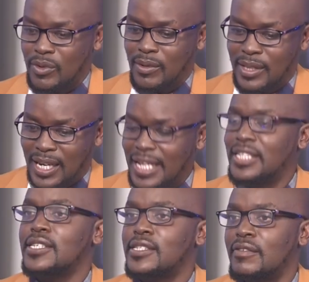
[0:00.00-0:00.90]
the
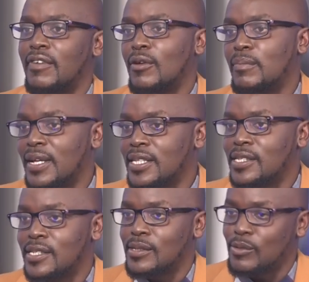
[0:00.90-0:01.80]
latest
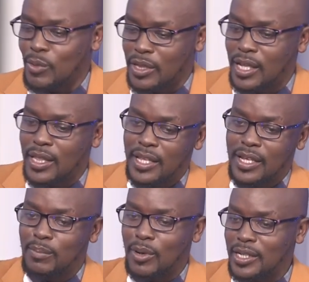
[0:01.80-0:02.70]
developments within
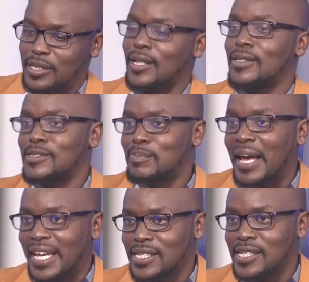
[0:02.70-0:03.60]
the political
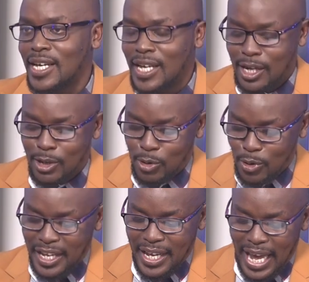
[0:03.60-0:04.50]
space,
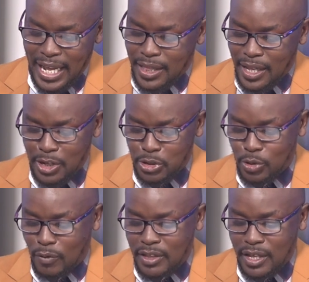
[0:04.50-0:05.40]
looking at the
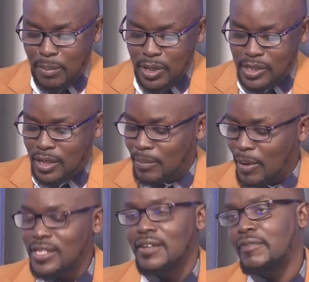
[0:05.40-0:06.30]
issue of the Political
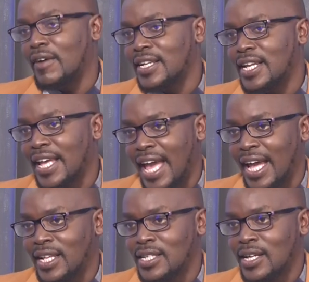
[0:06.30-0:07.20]
Party Funding
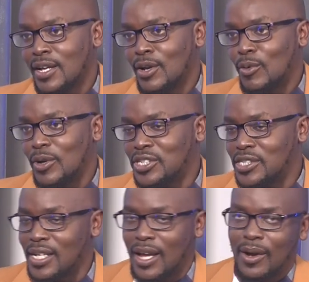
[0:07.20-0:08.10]
Act,
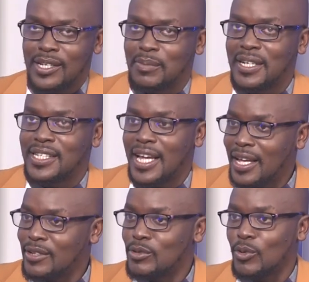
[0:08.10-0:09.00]
which now has been
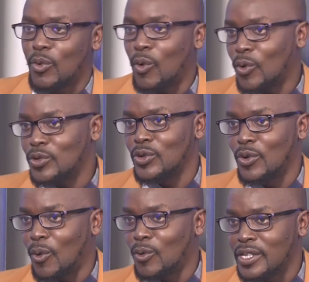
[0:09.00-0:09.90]
taken to court, you
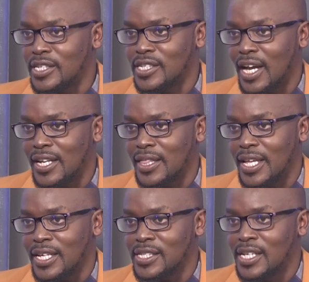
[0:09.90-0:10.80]
know, all these kind of
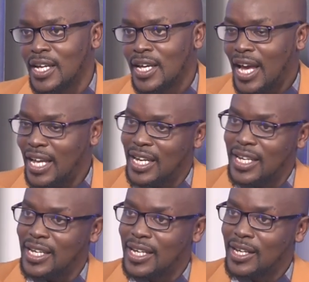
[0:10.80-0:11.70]
things. And
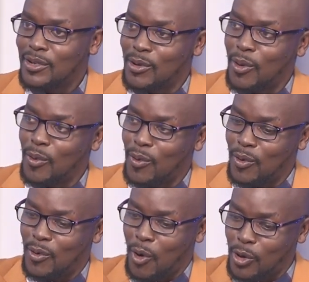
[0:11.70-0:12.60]
then, you know,
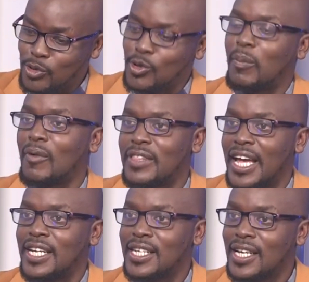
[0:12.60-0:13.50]
on top of
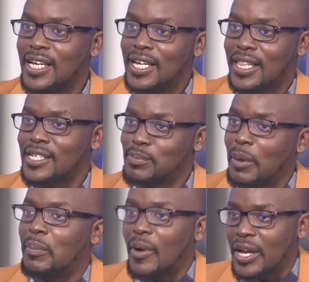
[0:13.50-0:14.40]
that, there's
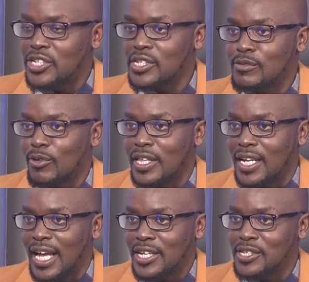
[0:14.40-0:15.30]
preparations for the
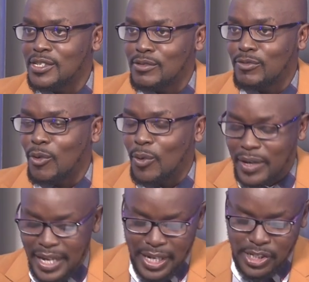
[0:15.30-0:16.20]
elections for
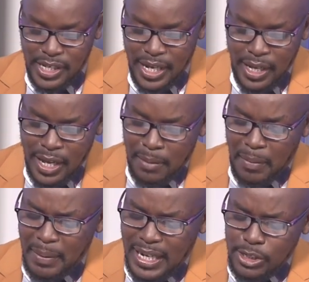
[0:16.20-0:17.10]
next year.
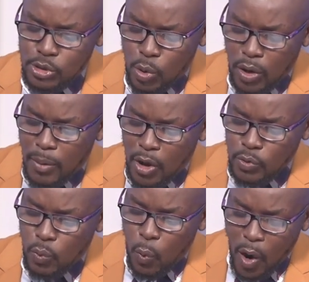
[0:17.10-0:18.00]
Maybe let's talk about
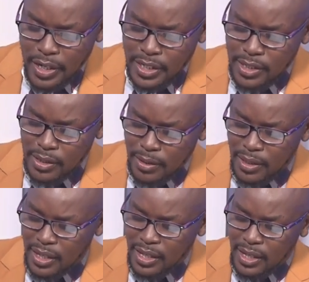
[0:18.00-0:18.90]
what
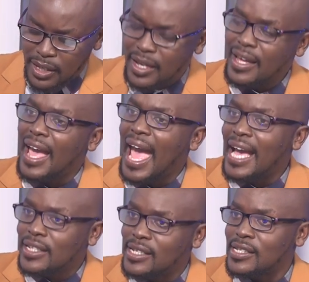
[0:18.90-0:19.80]
the
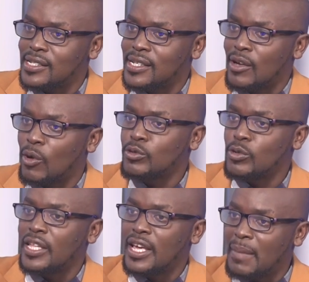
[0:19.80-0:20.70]
Act is, and also
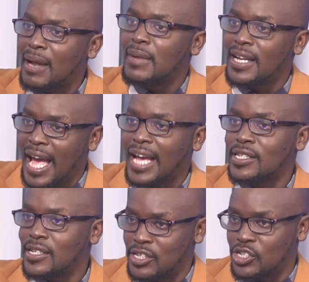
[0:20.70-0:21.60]
the Amendment
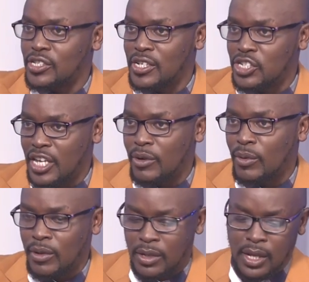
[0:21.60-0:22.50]
Act, in just in
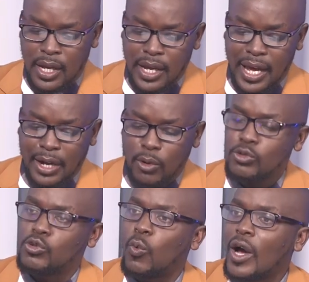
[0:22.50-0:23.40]
general, and
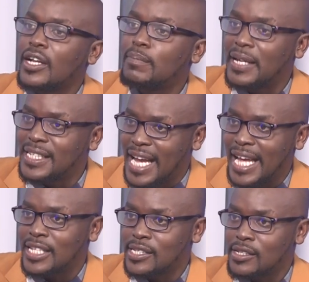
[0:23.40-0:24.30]
also what it
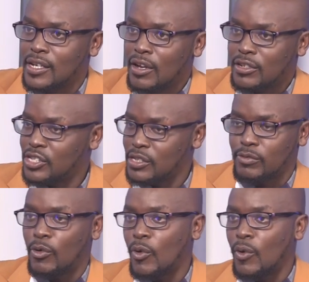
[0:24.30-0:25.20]
pertains just
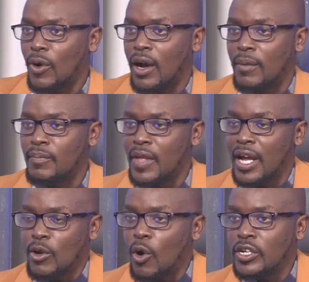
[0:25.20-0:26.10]
for
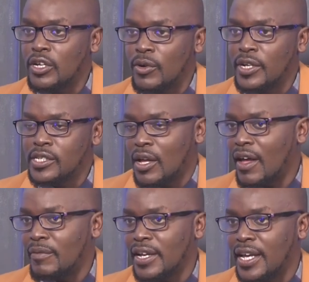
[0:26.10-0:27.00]
an ordinary South
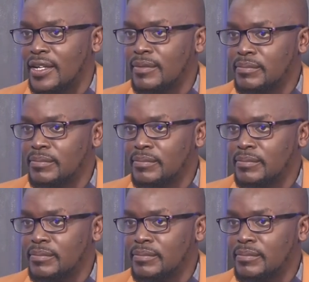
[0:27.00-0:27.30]
African.